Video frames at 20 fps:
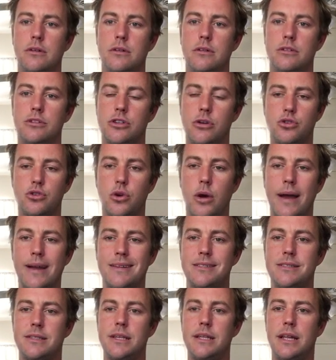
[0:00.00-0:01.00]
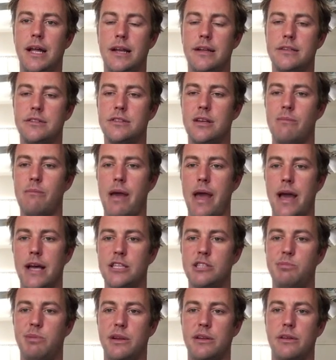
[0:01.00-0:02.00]
So try to see that as some
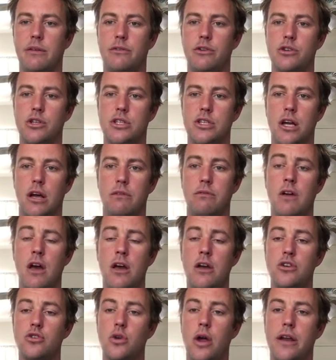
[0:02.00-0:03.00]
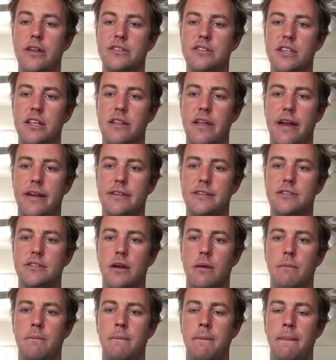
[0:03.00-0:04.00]
aspect of yourself. Try to see that as
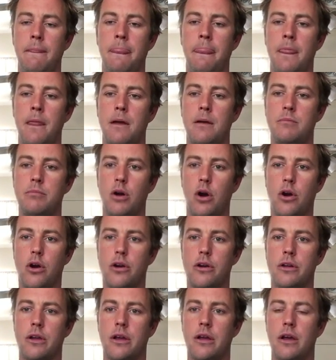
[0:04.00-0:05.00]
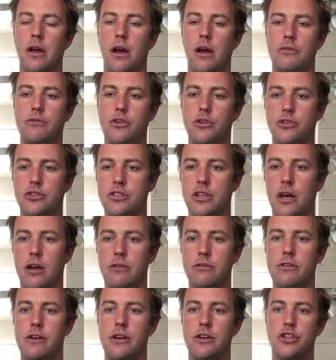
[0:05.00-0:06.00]
some part of
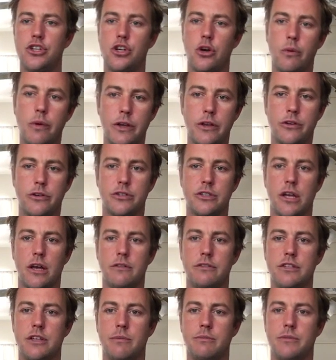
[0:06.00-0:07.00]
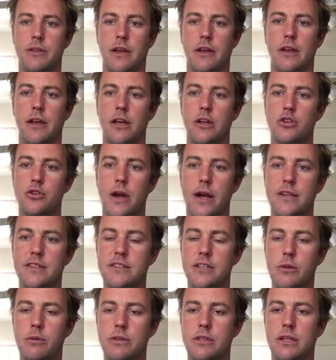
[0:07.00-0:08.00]
yourself, showing yourself something. Try to
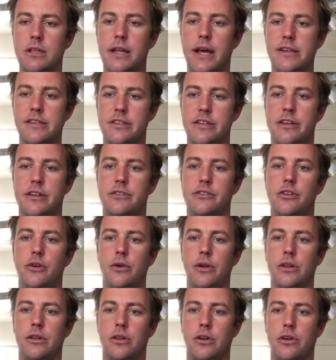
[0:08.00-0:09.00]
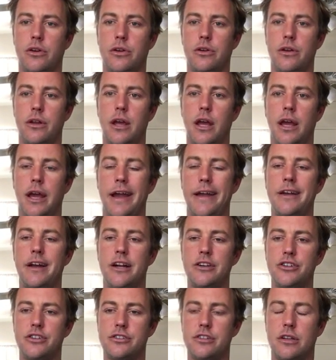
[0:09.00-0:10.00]
see what the lesson is you can learn. And
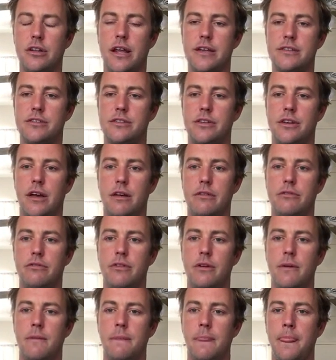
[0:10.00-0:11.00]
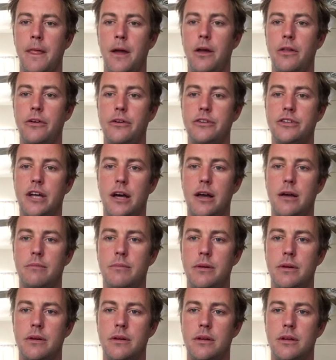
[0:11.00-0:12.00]
not just a lesson of, oh, they're
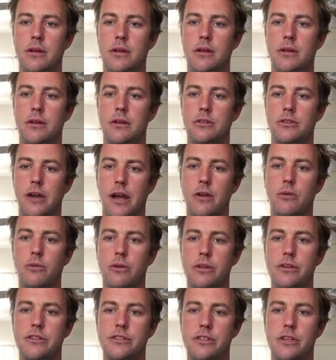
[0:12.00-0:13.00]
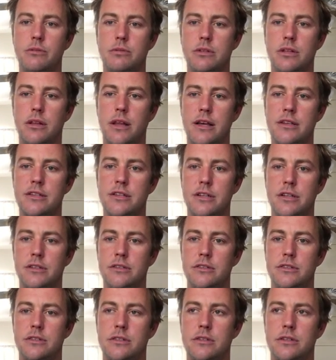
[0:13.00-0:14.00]
dumb. Try to really see what the lesson
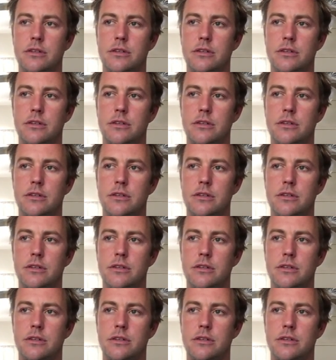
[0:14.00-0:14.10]
is.